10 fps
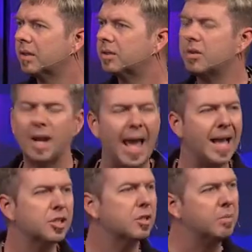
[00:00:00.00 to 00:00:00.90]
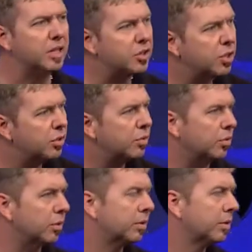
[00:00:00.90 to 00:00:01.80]
Don't ask me
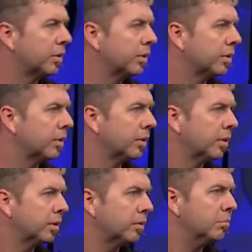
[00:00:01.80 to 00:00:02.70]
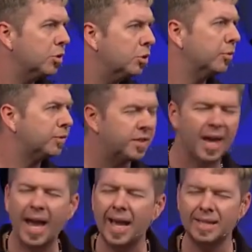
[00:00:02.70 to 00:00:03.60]
to move to the
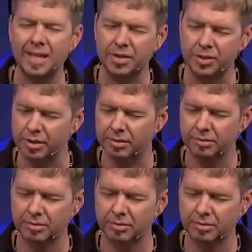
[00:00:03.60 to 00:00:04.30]
high desert.